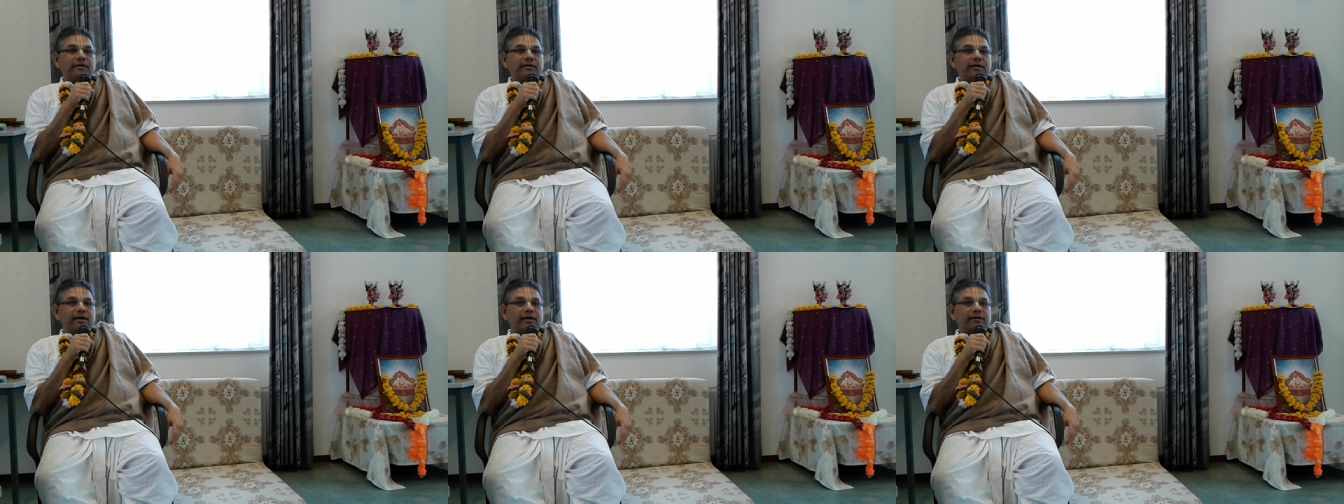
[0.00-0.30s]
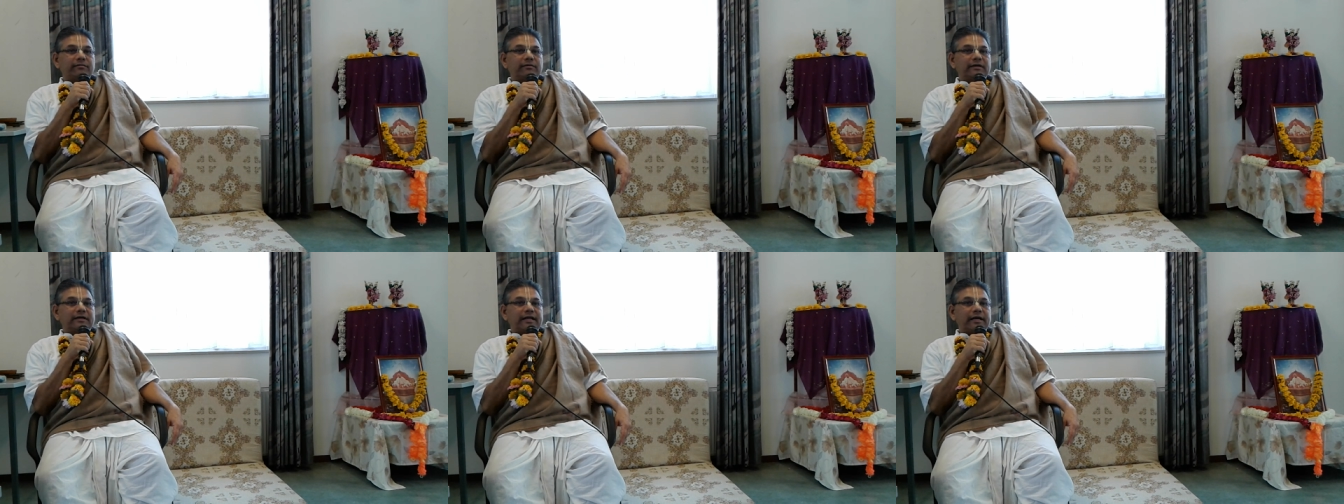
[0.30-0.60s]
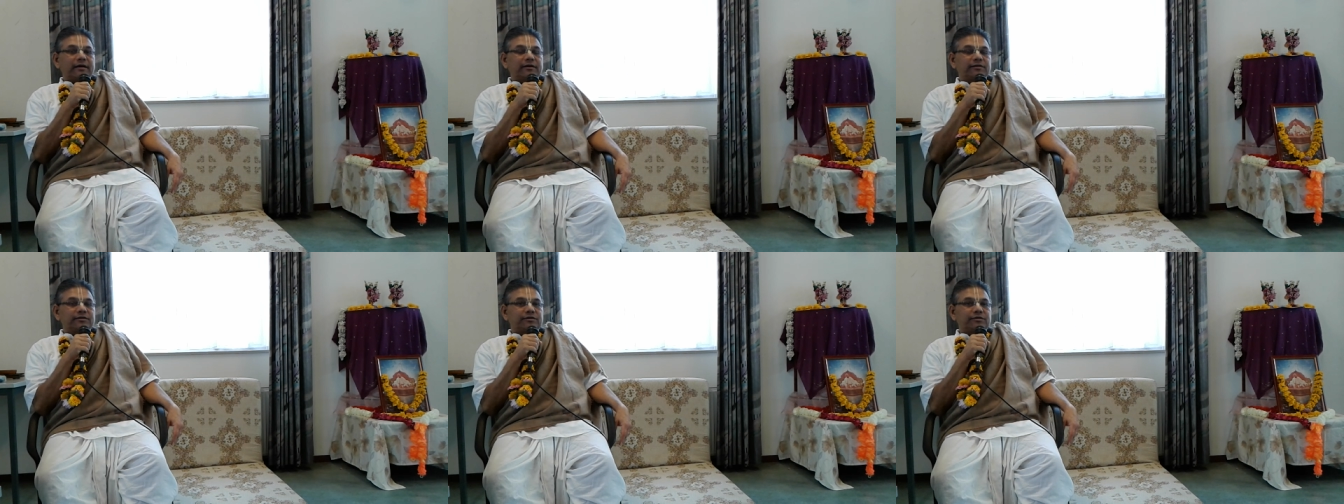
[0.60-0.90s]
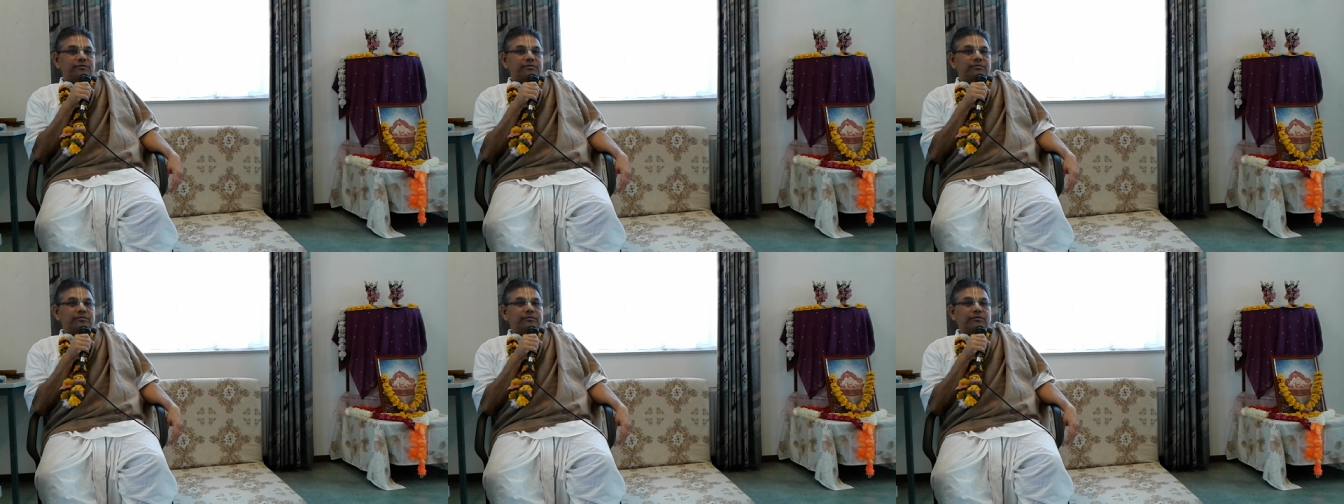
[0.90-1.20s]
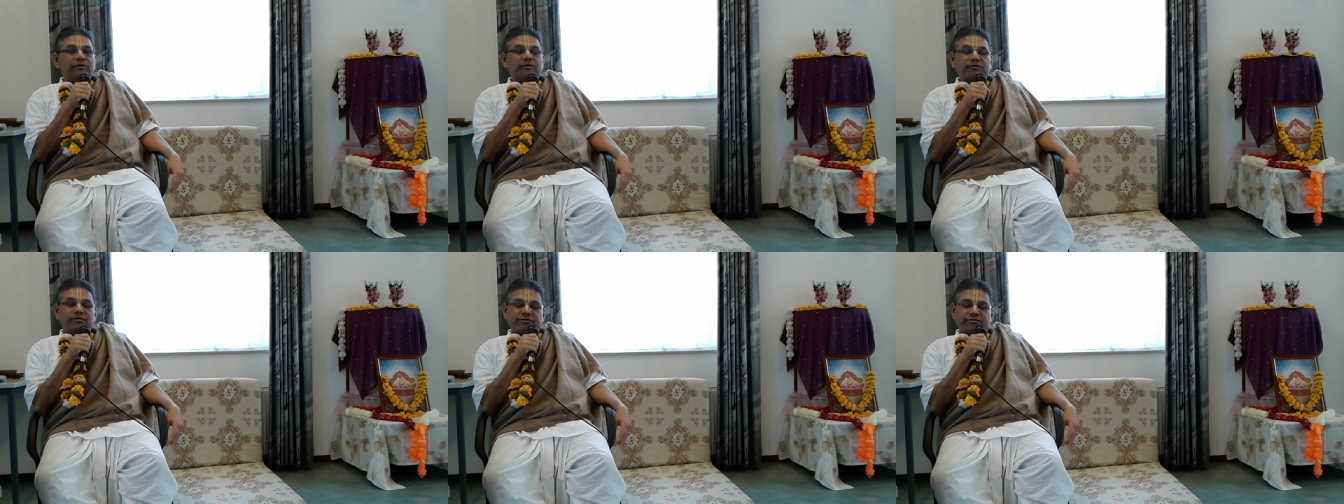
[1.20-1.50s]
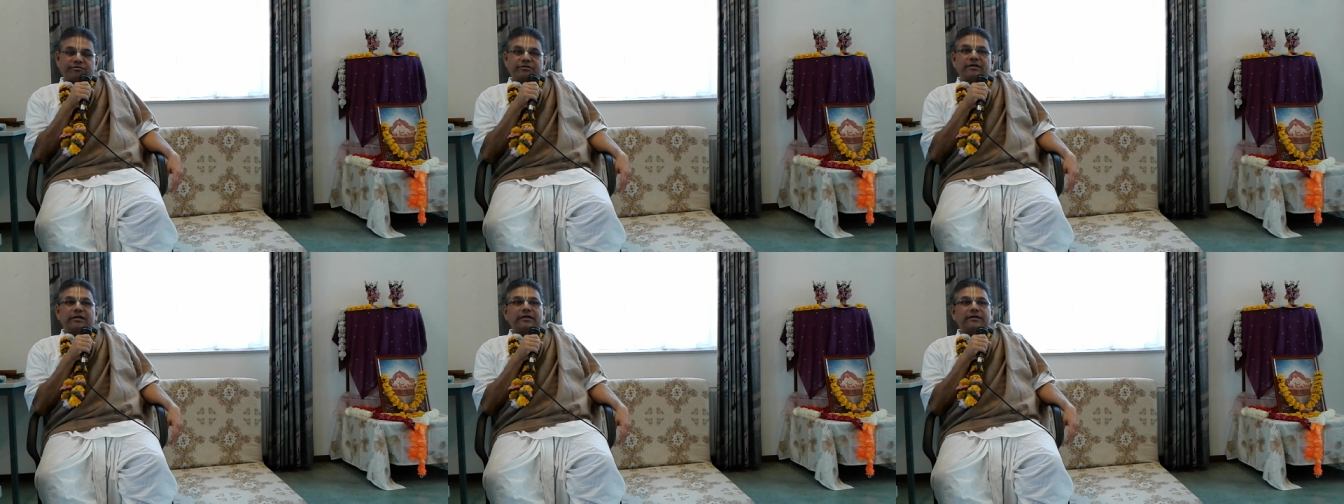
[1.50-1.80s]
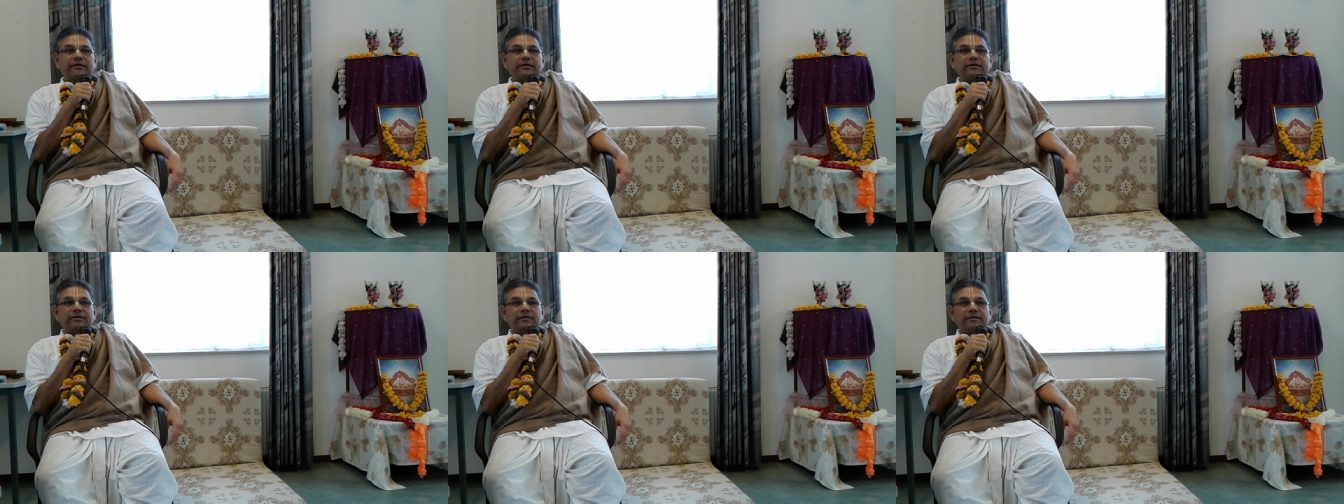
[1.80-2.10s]
It will take us to Krishna.
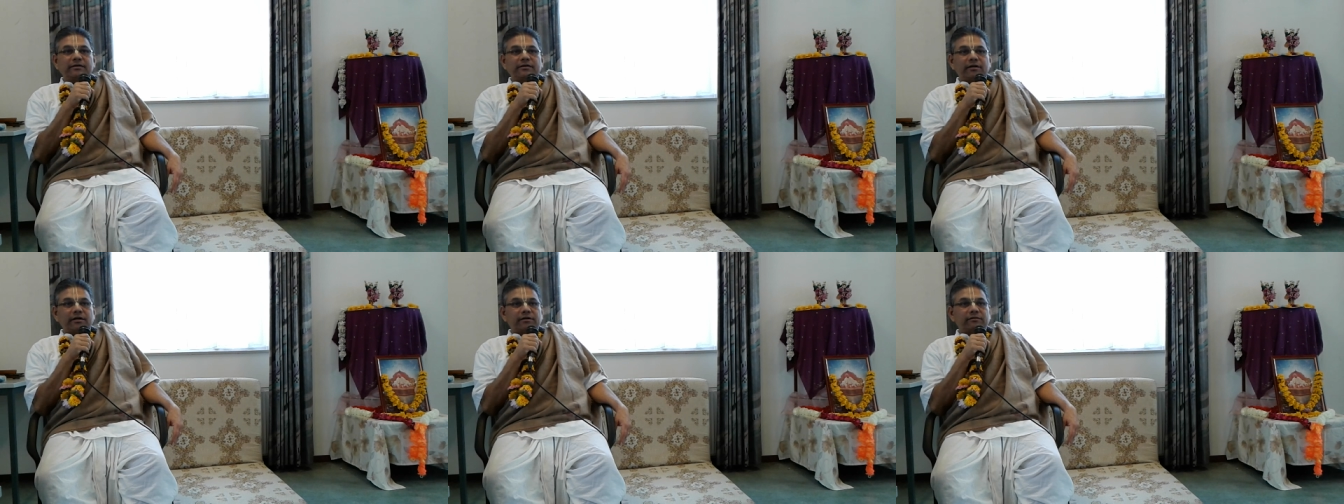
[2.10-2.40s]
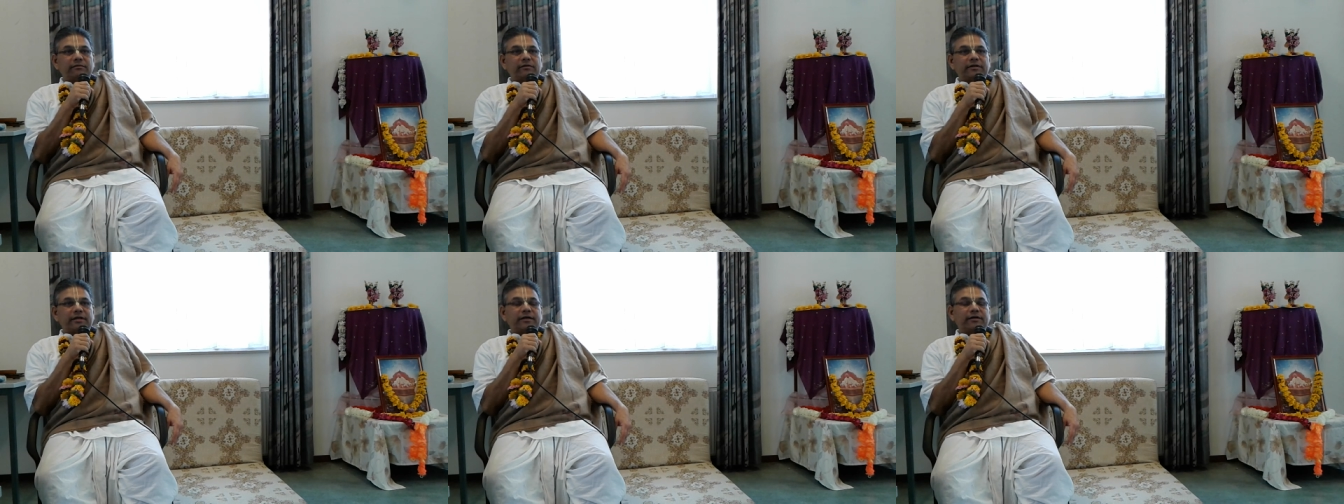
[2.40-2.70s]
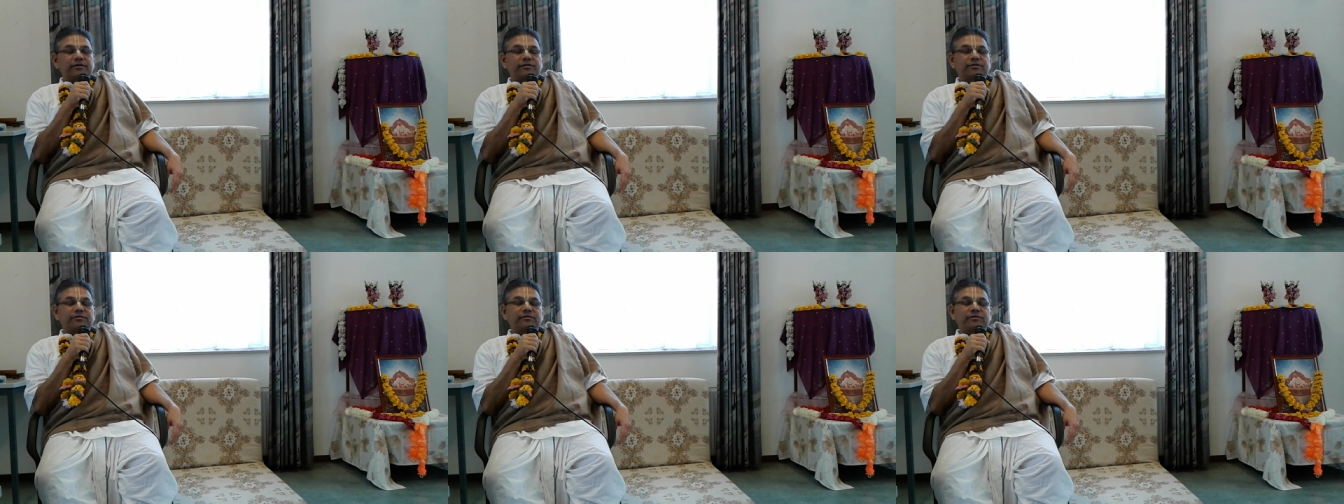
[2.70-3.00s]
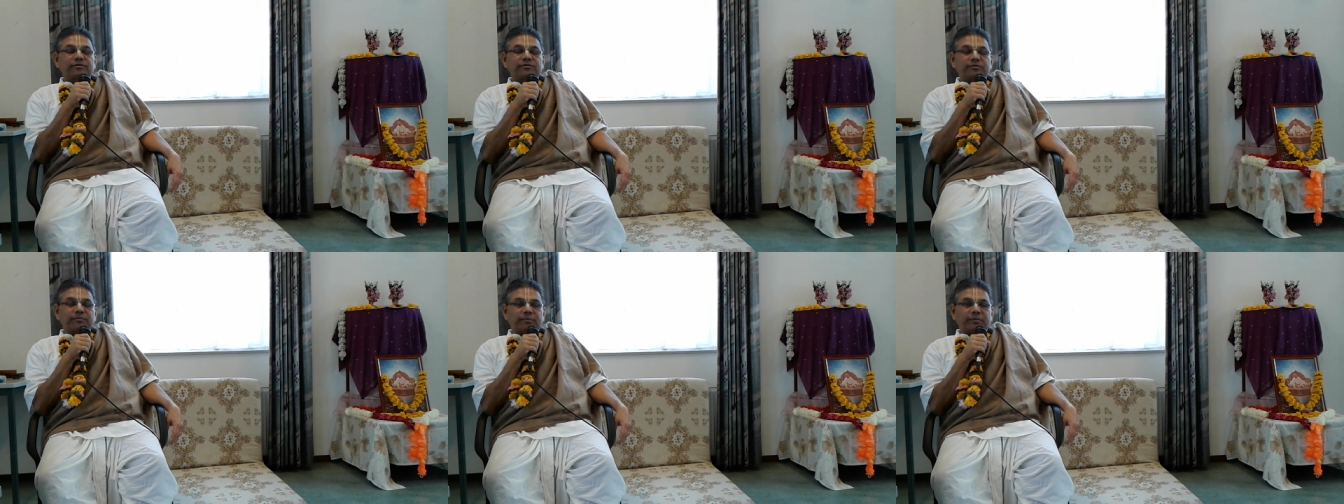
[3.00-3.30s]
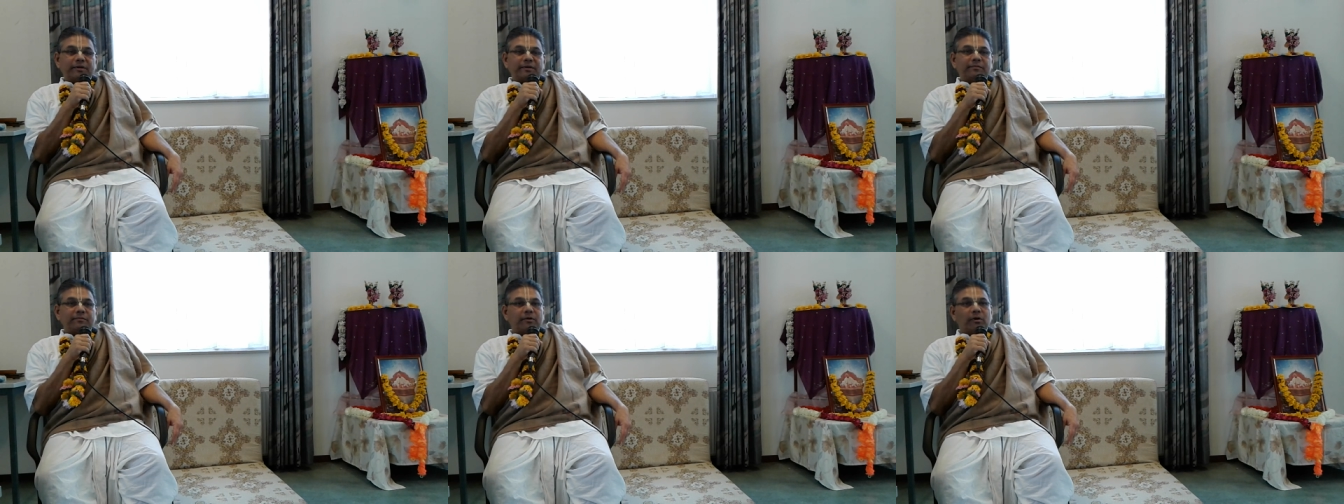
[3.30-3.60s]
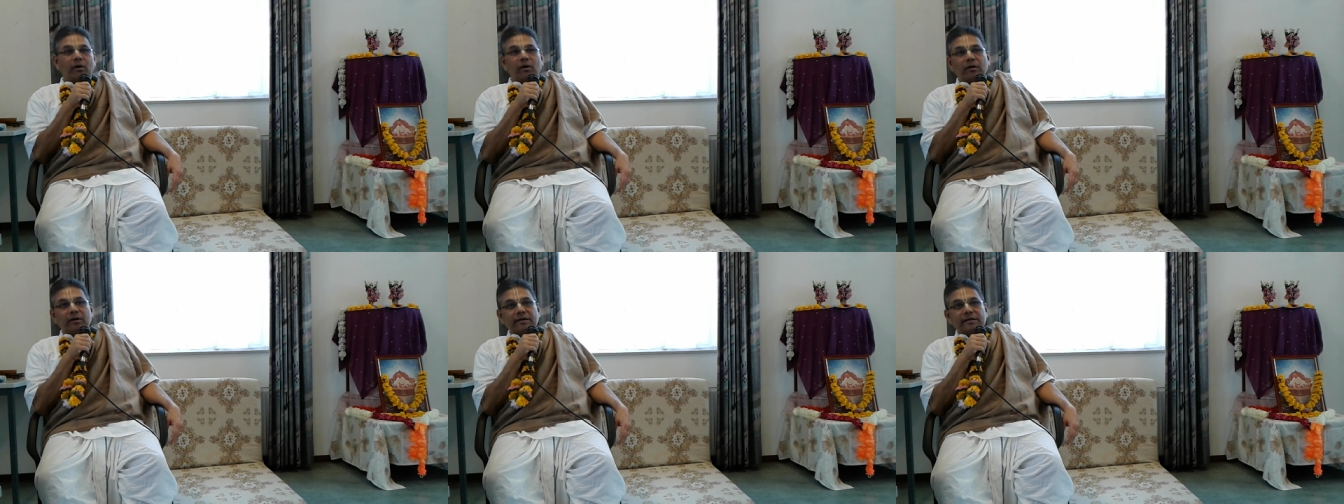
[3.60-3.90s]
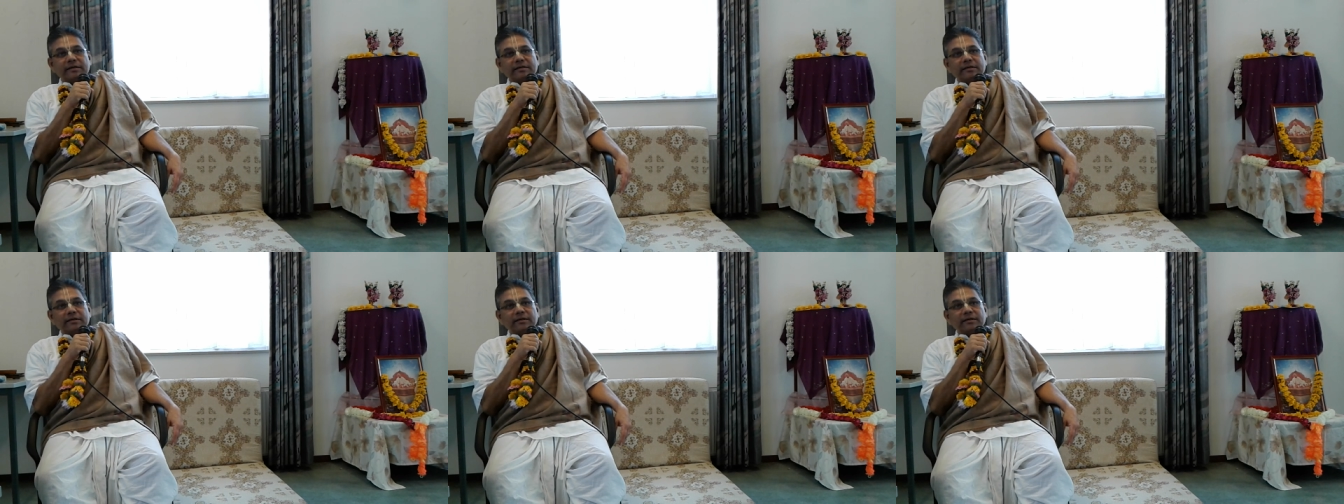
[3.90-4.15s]
It will take us to the Supreme Lord,